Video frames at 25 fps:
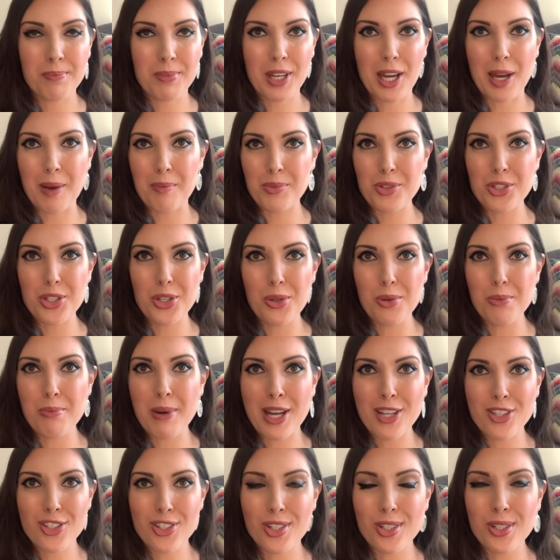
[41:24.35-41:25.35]
come two
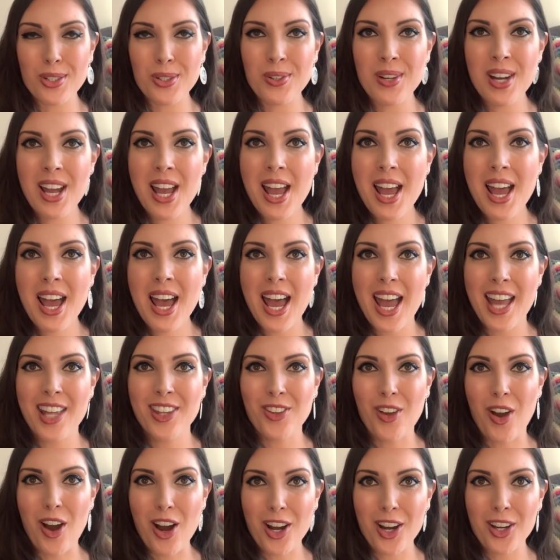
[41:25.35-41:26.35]
by two
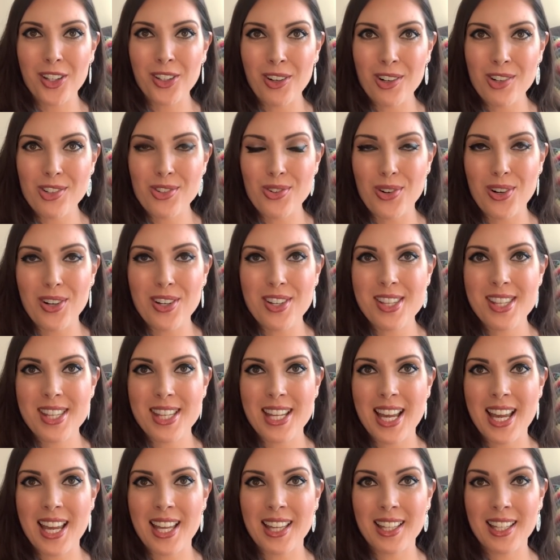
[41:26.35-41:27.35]
and knock on our doors
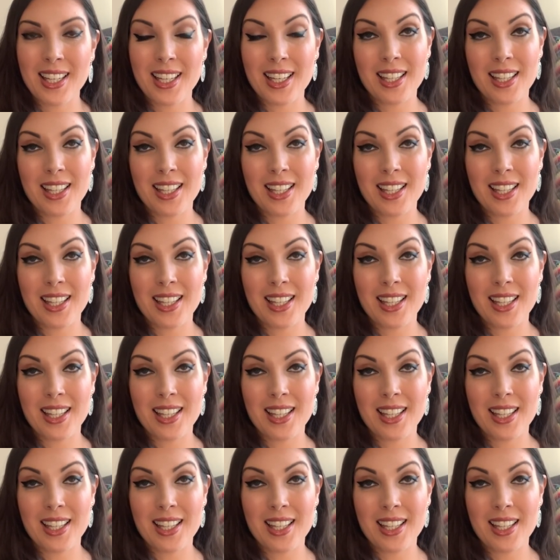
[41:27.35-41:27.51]
saying,